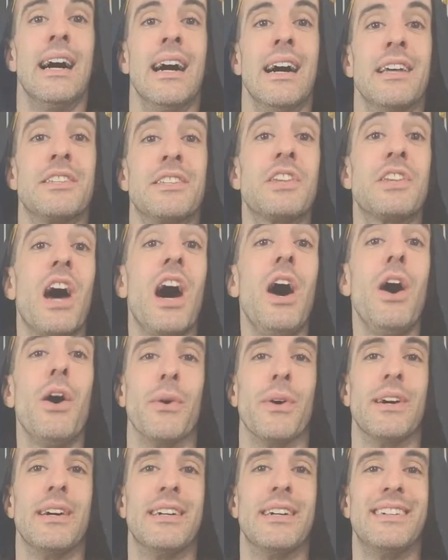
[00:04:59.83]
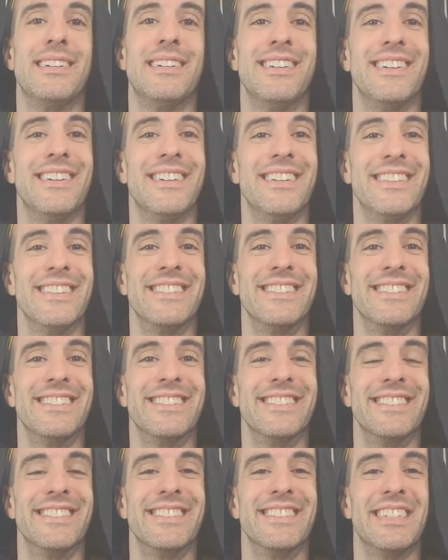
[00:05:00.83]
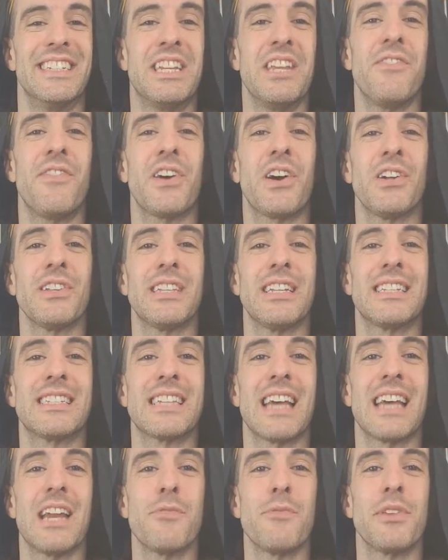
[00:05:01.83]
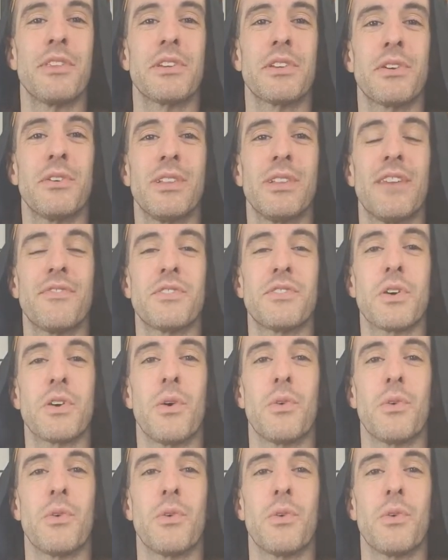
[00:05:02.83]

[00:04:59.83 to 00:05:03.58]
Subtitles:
So, Difficulty deciding whether to go left or go